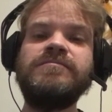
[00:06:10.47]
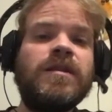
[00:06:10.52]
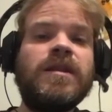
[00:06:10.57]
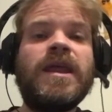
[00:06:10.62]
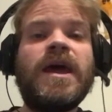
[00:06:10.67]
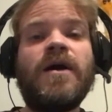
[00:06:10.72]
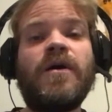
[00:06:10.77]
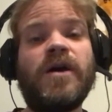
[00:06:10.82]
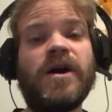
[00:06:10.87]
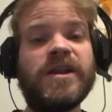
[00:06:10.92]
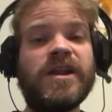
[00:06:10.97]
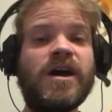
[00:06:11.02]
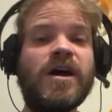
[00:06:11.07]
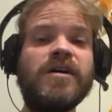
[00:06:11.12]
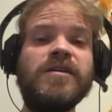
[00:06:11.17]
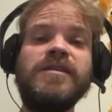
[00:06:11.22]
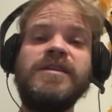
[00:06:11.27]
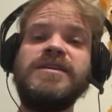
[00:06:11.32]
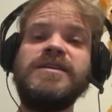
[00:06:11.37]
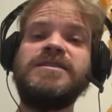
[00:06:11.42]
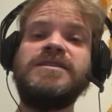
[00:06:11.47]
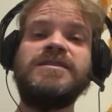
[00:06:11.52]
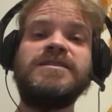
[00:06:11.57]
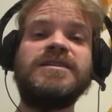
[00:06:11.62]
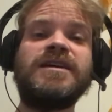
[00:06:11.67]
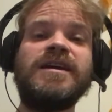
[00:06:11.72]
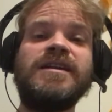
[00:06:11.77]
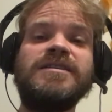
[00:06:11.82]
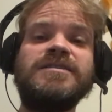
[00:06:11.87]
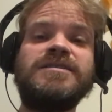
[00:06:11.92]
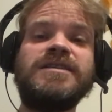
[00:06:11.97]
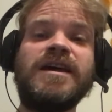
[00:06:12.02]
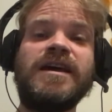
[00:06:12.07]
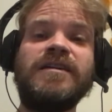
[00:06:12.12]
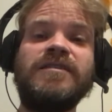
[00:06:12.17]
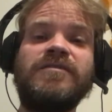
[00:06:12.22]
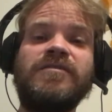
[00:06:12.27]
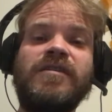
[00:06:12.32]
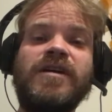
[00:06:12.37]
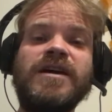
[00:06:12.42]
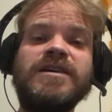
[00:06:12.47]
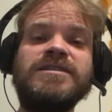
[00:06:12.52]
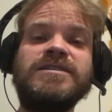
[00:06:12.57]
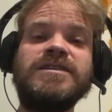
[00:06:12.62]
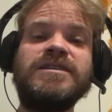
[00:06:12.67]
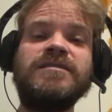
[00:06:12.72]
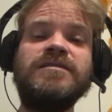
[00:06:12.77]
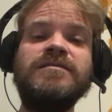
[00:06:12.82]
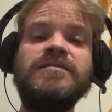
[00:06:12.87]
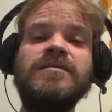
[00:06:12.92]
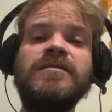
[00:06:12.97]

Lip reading: Now, I know this is going to sound crazy,